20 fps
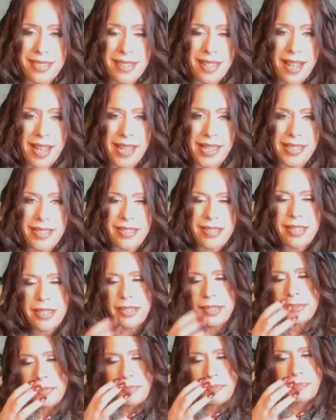lies,
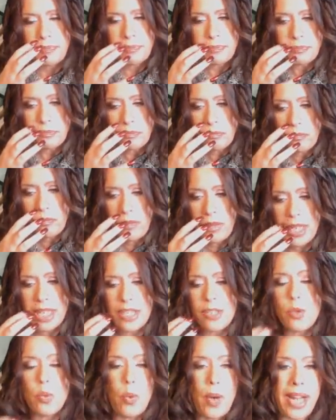
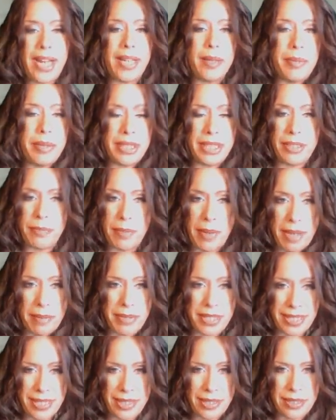is why I believe
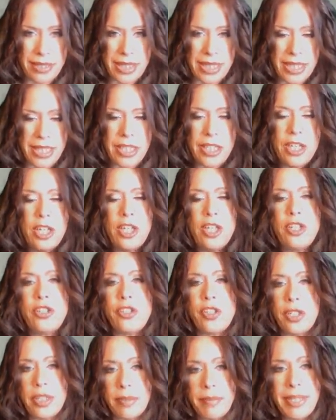Bobby's guilty.
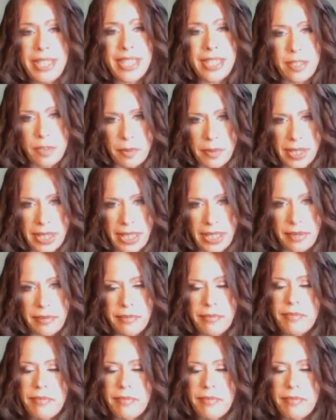So let me explain.